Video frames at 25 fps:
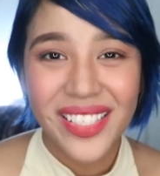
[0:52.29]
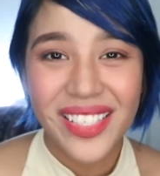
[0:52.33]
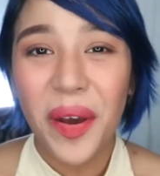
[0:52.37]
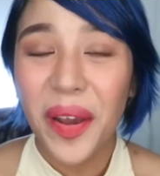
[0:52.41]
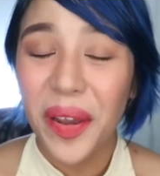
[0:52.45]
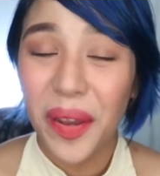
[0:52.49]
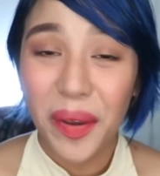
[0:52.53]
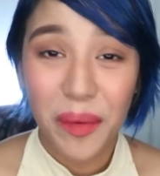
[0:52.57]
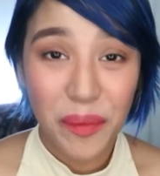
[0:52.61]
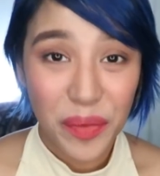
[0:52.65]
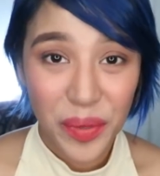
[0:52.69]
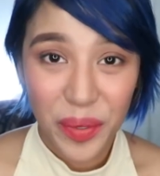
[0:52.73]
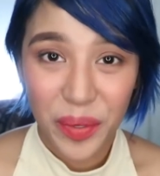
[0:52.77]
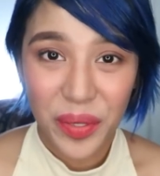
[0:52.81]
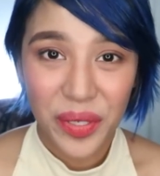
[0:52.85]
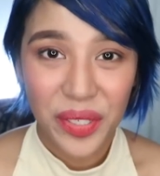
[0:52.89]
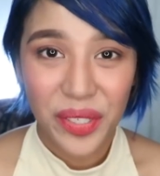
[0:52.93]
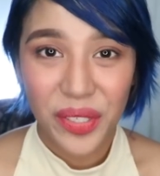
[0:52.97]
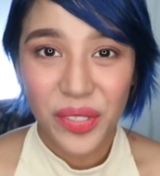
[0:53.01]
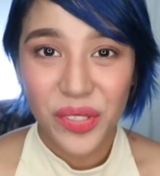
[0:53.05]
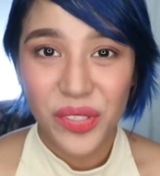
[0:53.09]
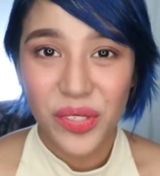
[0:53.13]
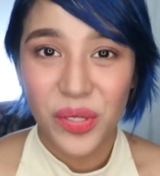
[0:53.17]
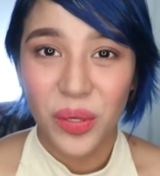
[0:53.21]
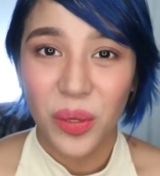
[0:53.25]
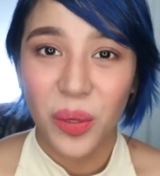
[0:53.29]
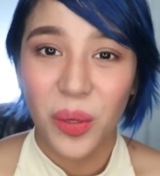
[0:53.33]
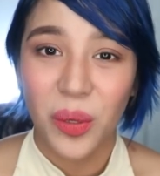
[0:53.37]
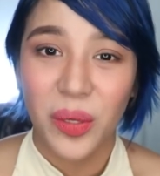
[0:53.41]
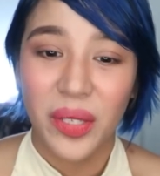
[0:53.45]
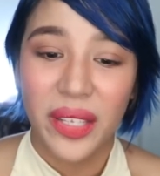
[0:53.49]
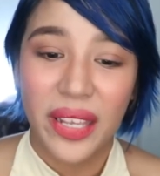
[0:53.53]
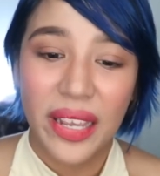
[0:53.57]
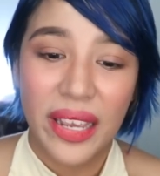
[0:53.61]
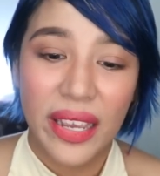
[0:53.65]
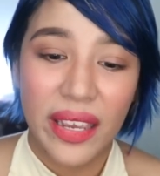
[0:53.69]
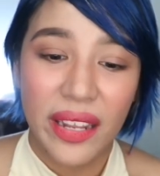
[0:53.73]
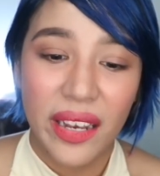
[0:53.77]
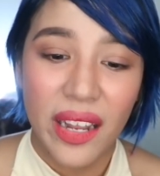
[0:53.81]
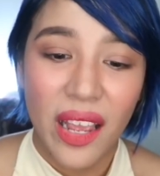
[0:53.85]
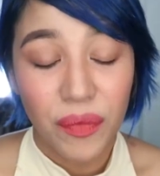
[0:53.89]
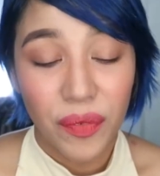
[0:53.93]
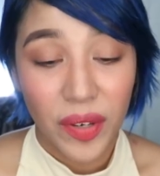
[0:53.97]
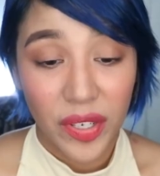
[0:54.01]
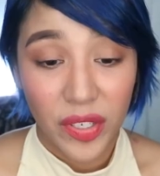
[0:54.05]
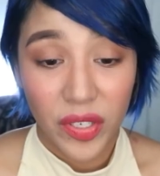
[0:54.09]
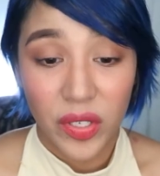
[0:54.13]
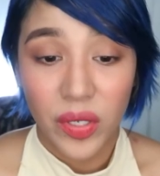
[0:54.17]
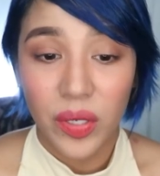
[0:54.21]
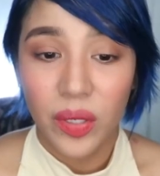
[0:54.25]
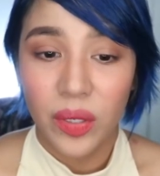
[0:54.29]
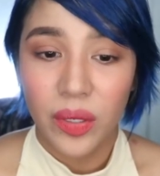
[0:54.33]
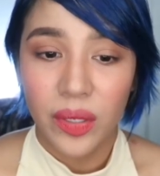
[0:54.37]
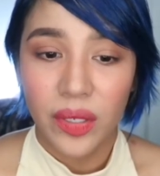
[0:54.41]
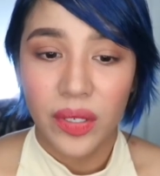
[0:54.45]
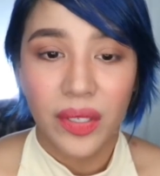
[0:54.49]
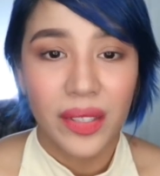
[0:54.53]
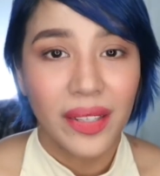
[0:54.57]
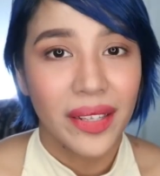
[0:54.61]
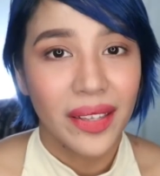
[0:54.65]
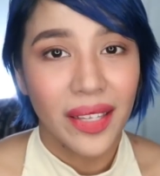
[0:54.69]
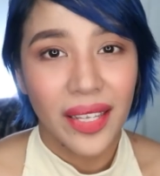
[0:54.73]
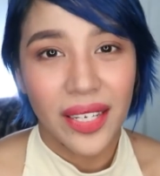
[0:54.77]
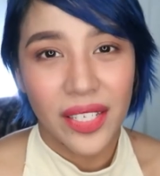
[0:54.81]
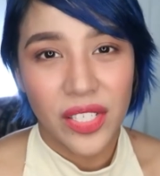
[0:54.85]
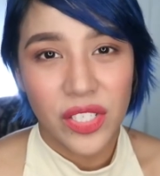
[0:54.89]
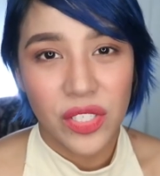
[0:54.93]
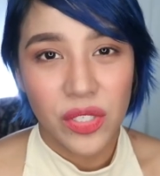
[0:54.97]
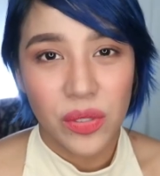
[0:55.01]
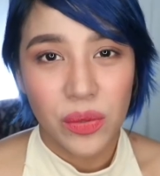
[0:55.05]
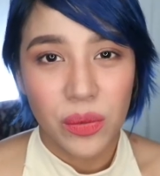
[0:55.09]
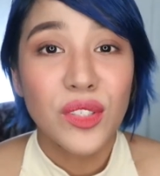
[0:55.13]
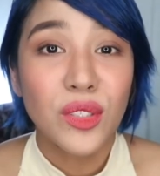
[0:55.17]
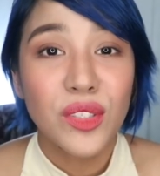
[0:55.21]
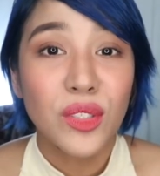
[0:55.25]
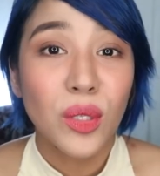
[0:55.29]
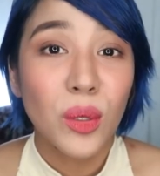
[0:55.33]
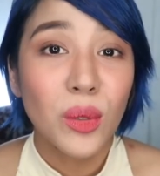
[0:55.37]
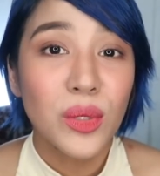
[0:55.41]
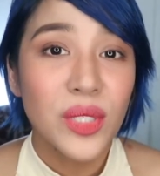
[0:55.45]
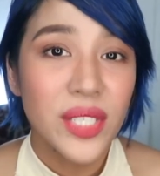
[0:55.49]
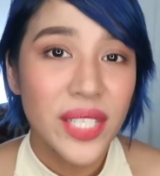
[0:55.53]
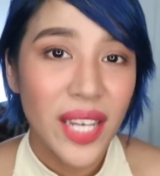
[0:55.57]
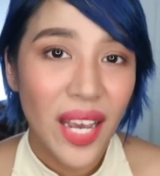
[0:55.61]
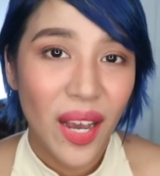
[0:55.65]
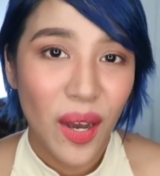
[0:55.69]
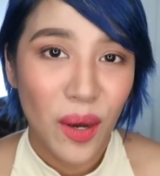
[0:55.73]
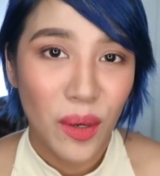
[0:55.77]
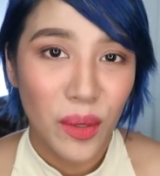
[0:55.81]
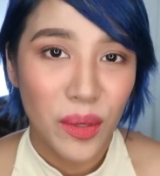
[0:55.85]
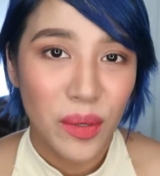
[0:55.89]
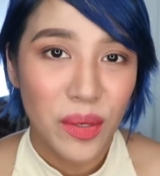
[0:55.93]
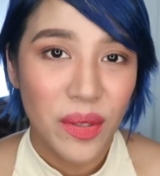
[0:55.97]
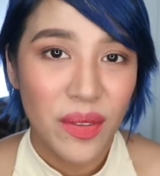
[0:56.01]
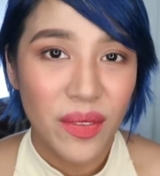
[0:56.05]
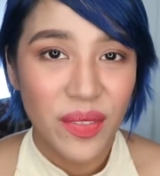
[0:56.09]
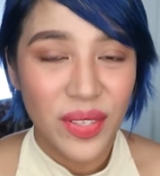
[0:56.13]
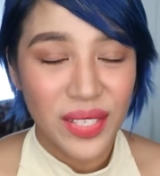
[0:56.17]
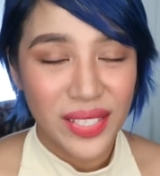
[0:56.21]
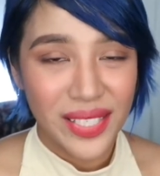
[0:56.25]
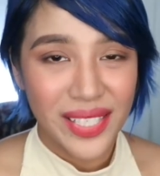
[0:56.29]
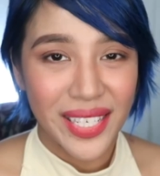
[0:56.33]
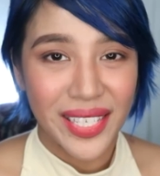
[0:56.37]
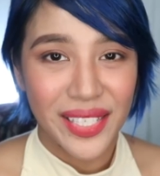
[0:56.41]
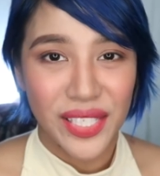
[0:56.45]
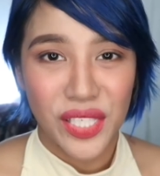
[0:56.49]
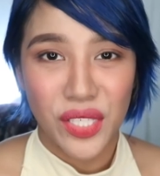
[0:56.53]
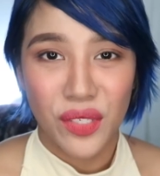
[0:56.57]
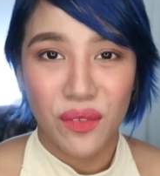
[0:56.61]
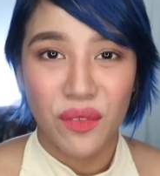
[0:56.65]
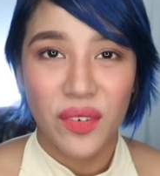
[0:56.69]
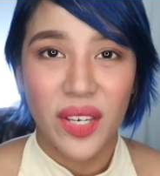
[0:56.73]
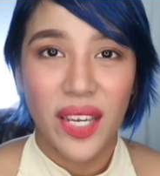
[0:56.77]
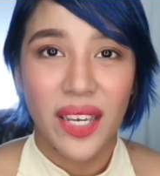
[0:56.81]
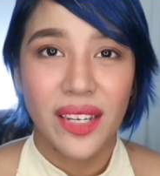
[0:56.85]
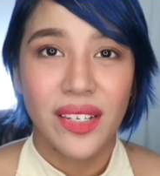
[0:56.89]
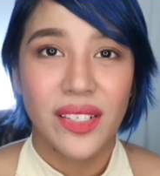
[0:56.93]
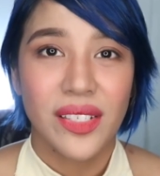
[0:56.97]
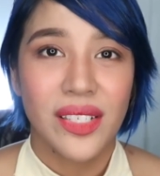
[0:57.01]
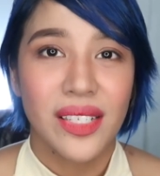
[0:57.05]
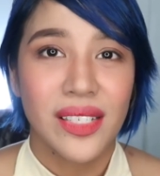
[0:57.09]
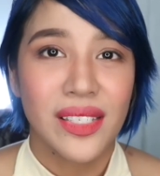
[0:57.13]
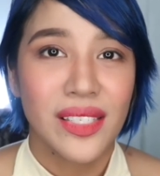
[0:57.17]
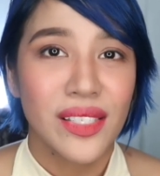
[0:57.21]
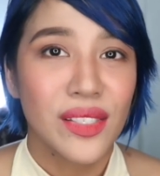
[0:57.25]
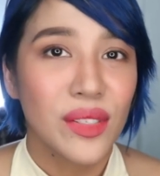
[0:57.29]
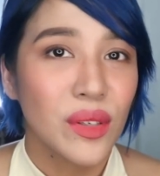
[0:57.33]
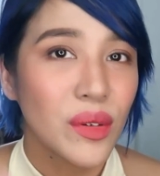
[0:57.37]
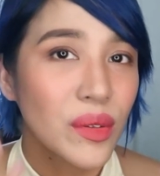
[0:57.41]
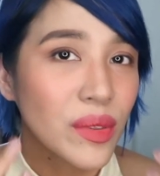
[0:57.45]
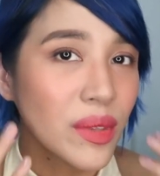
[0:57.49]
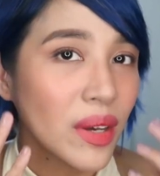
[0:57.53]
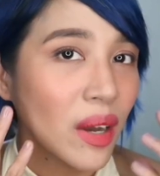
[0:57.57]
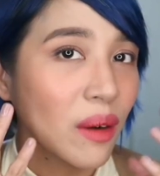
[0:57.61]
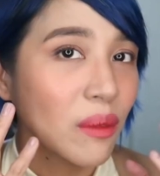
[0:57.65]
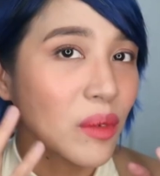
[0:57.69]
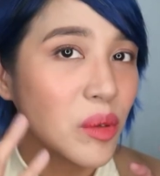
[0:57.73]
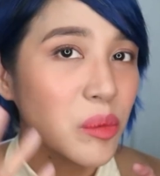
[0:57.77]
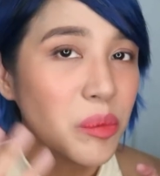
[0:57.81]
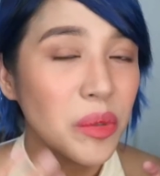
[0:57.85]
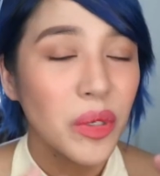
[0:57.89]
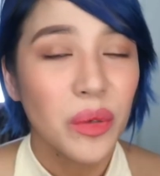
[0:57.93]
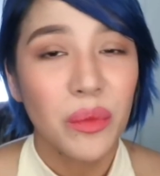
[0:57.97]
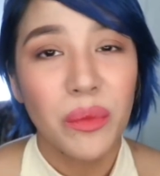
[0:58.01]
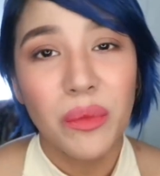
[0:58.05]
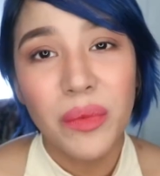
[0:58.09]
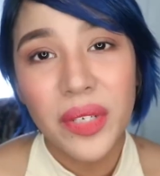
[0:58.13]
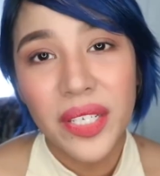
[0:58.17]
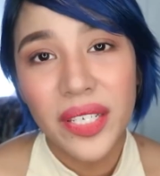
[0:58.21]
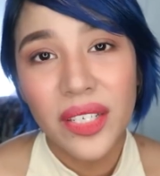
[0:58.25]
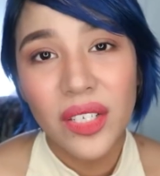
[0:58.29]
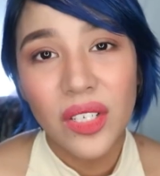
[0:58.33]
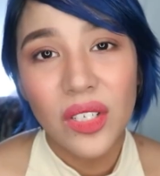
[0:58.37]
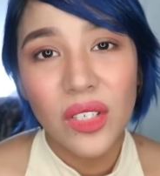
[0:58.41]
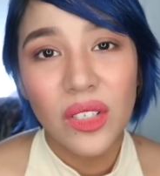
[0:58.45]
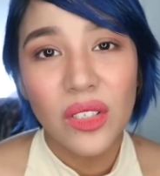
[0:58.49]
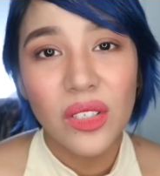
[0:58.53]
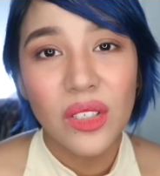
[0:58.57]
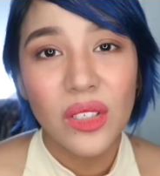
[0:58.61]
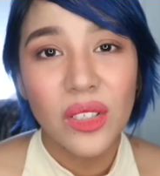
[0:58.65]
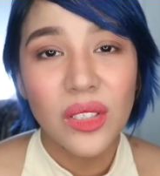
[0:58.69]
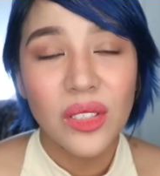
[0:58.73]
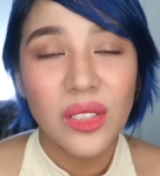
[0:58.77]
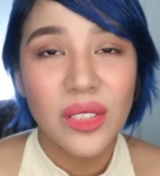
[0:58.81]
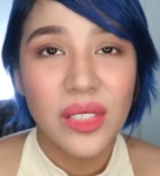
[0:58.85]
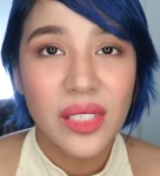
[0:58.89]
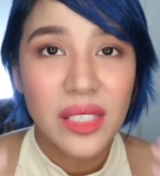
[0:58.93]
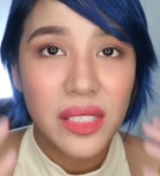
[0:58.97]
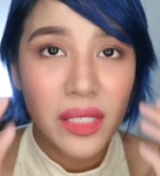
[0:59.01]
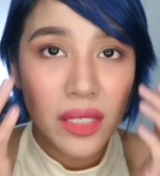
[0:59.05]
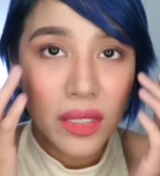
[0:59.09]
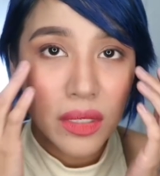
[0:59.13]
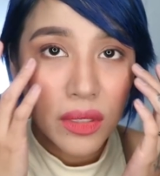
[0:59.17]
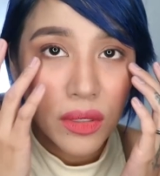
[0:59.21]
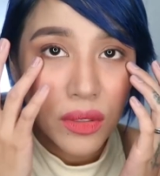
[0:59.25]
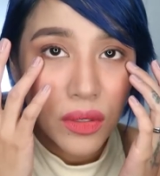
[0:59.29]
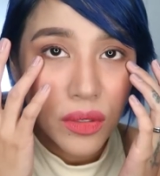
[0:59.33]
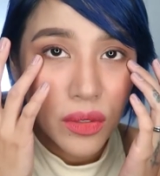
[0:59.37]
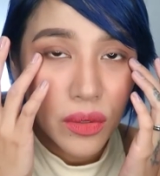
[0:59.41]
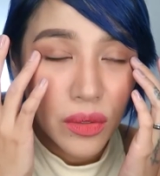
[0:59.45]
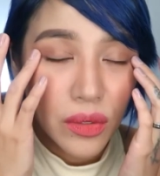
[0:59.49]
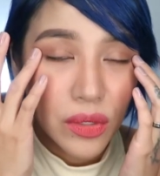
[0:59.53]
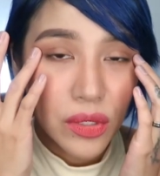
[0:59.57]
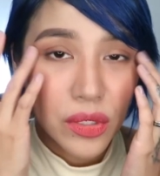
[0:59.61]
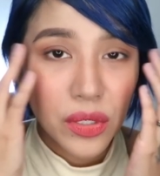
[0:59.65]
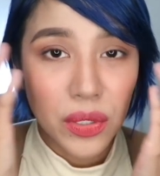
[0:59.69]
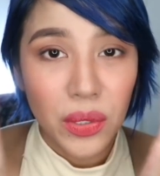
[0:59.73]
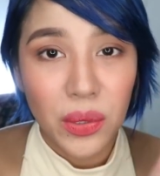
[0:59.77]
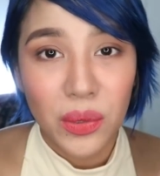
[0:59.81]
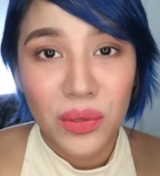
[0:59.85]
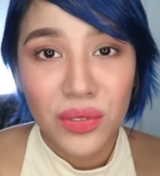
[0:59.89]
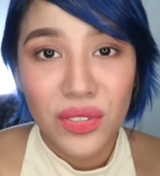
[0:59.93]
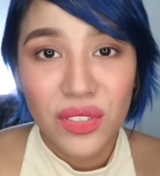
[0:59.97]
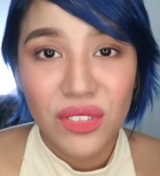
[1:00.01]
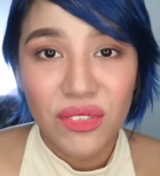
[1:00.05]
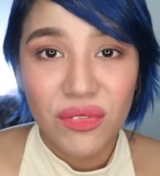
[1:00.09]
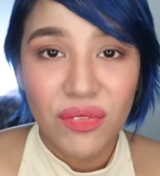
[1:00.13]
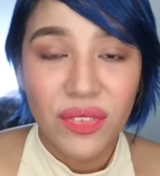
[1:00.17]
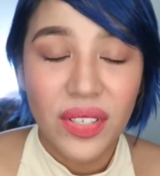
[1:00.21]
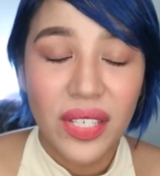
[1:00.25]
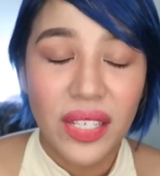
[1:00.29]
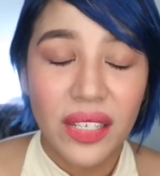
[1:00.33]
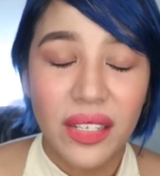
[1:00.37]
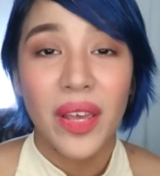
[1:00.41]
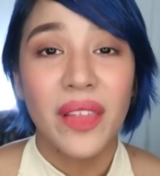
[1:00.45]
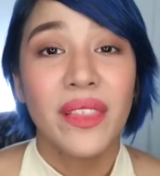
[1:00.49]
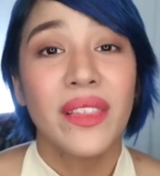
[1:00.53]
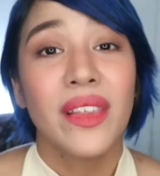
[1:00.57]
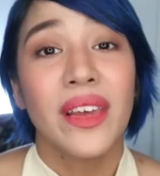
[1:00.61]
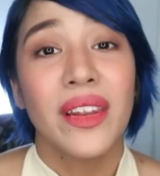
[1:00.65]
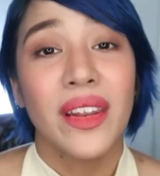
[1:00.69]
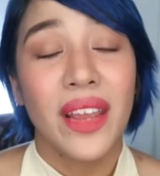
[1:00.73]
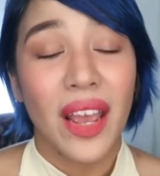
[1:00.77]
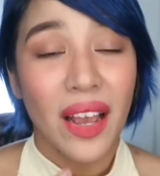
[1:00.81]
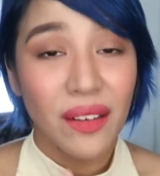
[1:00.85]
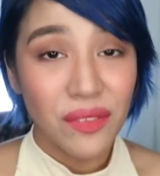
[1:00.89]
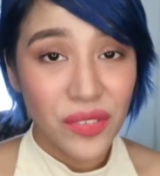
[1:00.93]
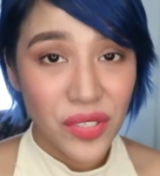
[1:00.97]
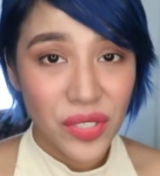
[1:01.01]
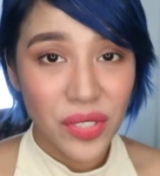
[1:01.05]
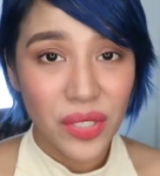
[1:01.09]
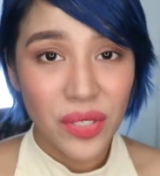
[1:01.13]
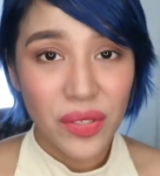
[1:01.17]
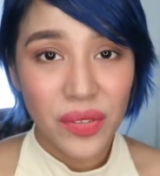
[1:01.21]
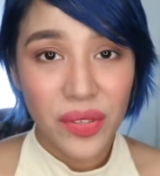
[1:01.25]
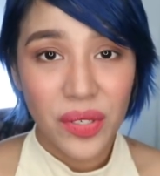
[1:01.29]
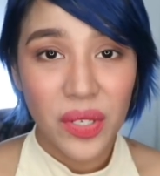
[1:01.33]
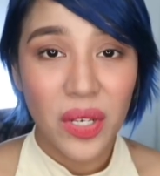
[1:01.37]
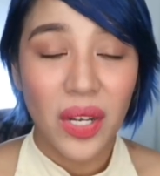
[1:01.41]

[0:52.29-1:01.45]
I am 30 years old, and if I could, I'd like to slow down the signs of aging. So that would be wrinkles and, you know, the crow's feet. And then after